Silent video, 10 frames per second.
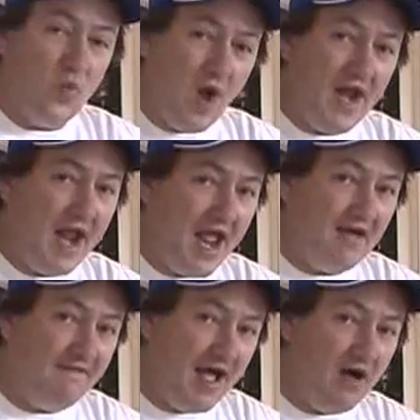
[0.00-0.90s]
one
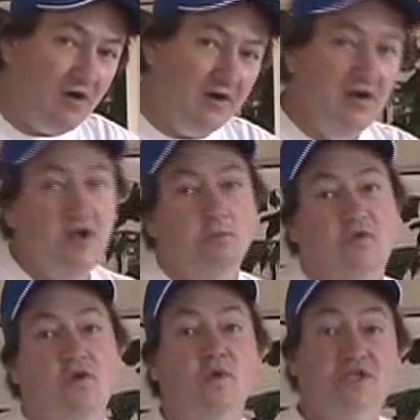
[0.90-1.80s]
half hour
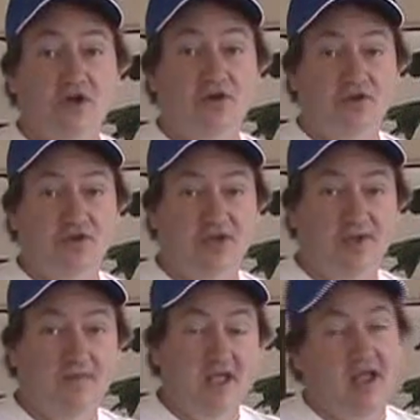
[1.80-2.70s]
before we start to cook
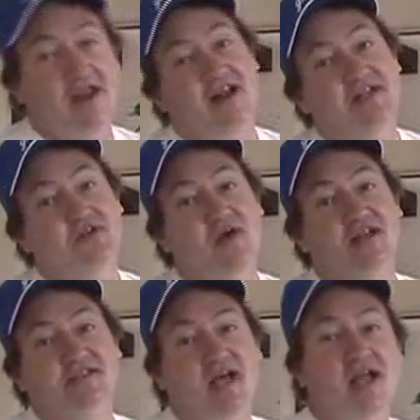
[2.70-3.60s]
it. And now let's go
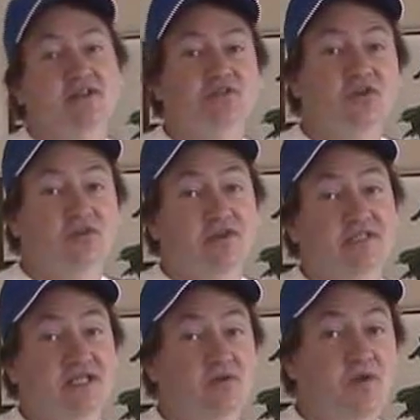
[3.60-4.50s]
outside and start looking
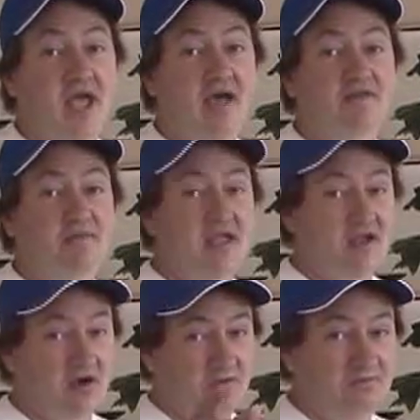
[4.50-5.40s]
to see what we had to make
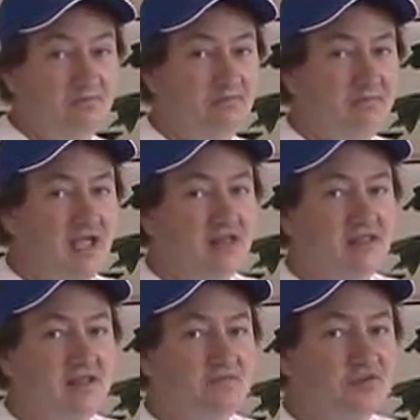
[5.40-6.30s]
our main
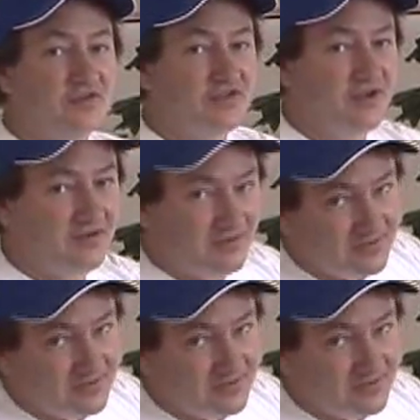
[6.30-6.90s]
theme for the show.